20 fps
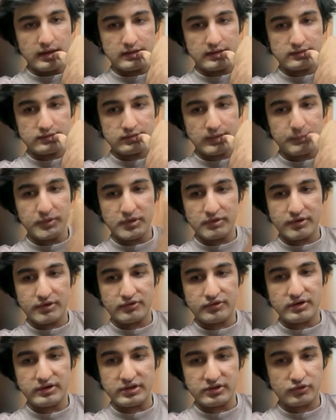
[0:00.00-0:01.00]
Some
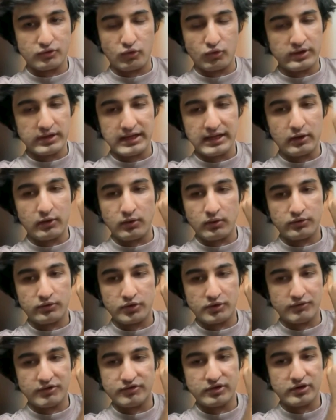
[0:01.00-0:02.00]
universities don't allow.
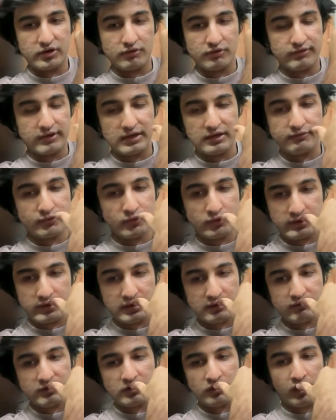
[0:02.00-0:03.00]
University of
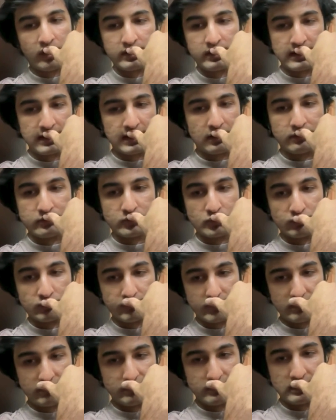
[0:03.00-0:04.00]
California will not allow you
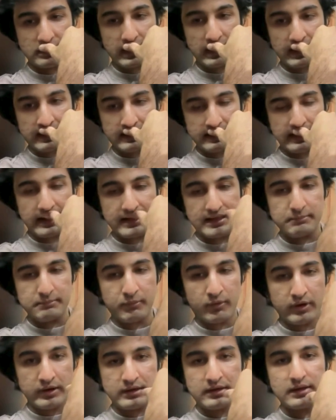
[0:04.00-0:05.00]
waiver at any
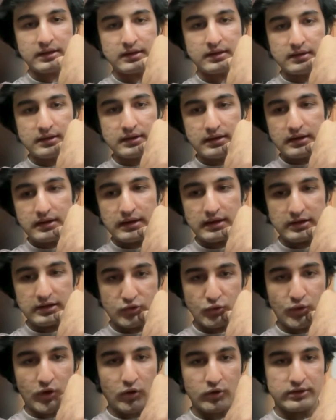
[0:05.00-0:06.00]
point
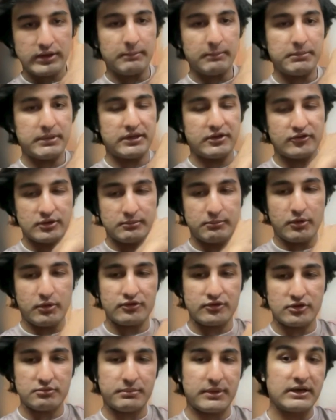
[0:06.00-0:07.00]
throughout the application
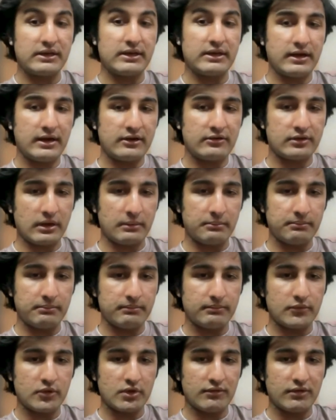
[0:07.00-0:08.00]
process, but there are some
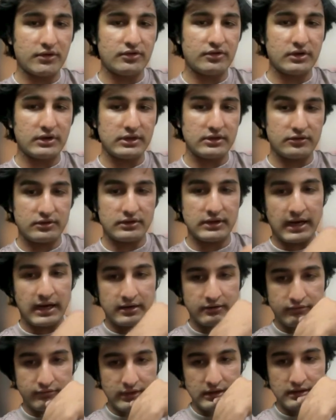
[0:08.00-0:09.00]
universities
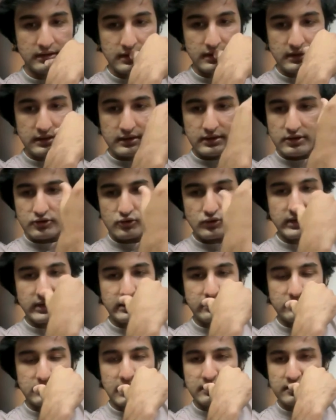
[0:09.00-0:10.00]
that will. So I
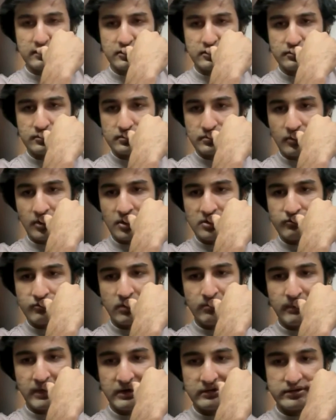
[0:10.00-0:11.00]
guess that is all
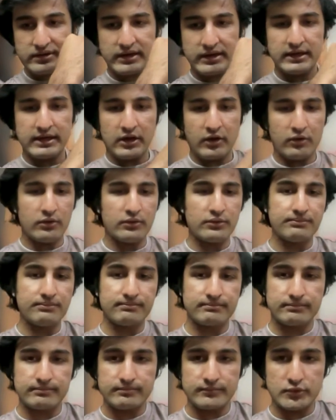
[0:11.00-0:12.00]
from our side. Now
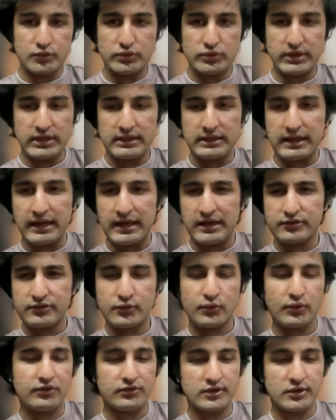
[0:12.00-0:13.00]
we can ask
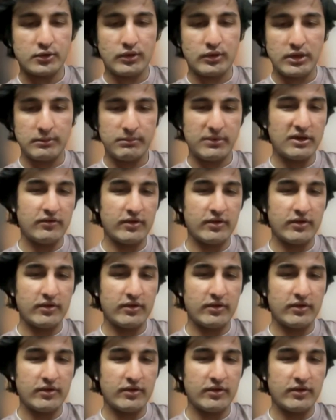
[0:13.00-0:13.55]
questions one by one.